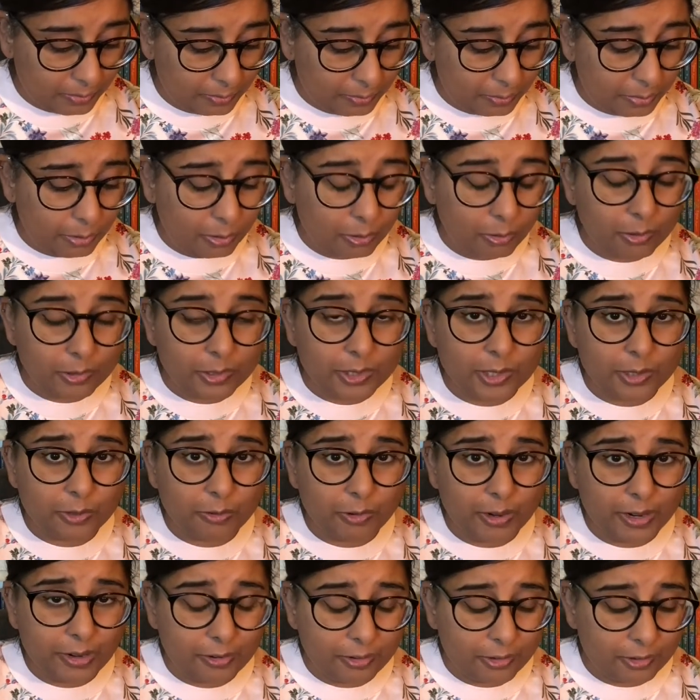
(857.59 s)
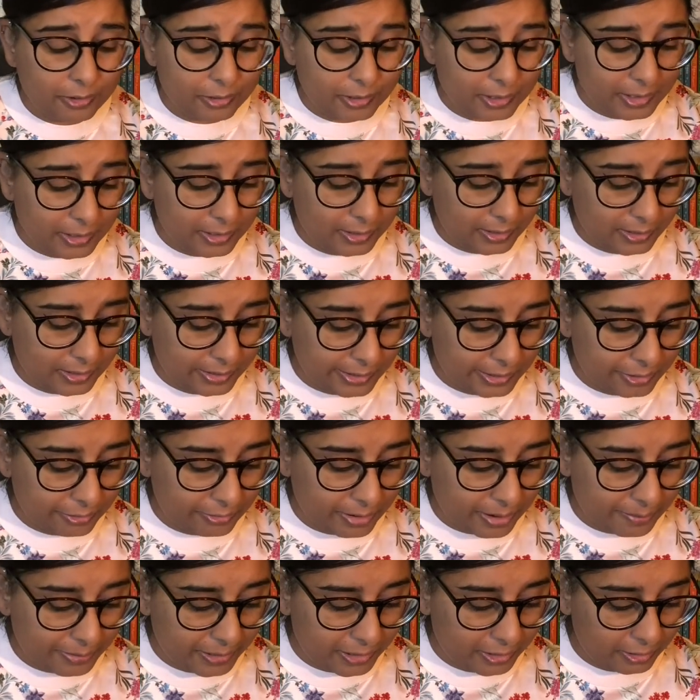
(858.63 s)
Poor squirrels, Little
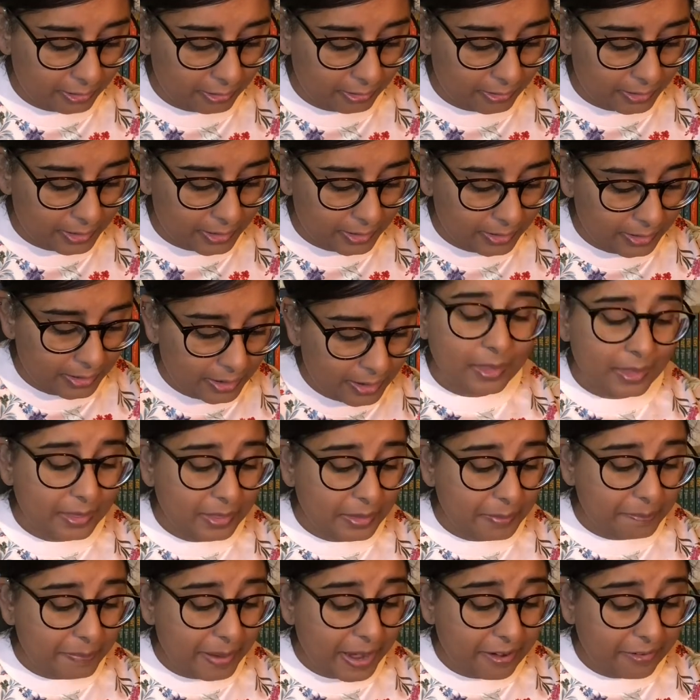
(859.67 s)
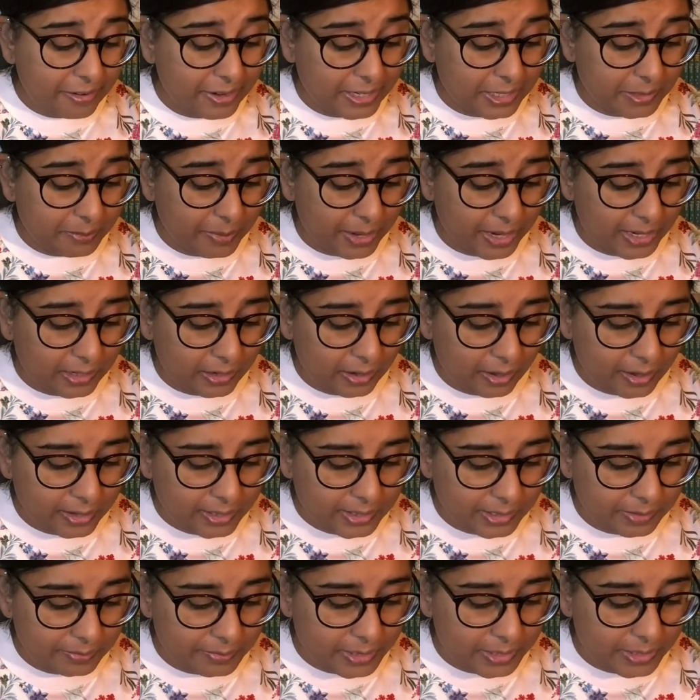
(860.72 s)
Rabbit thought. The berries might
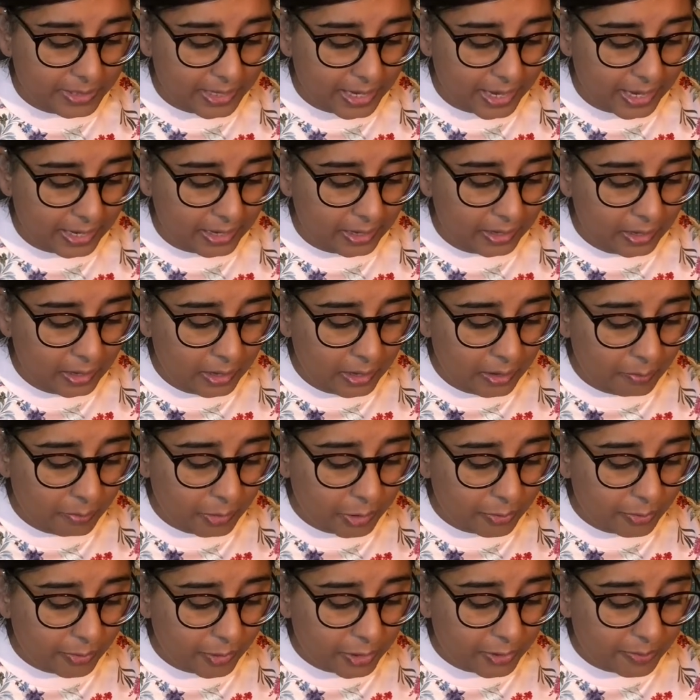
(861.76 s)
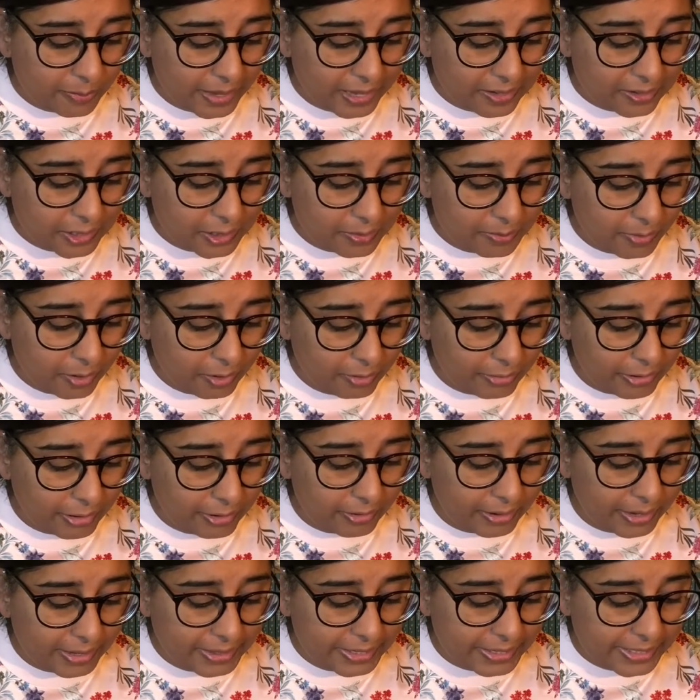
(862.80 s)
last them today, but what about tomorrow
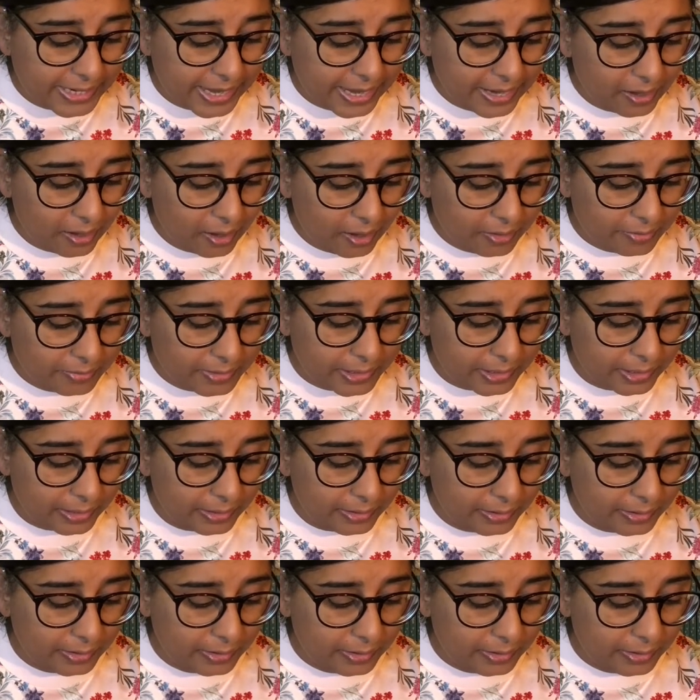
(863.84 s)
and the day after?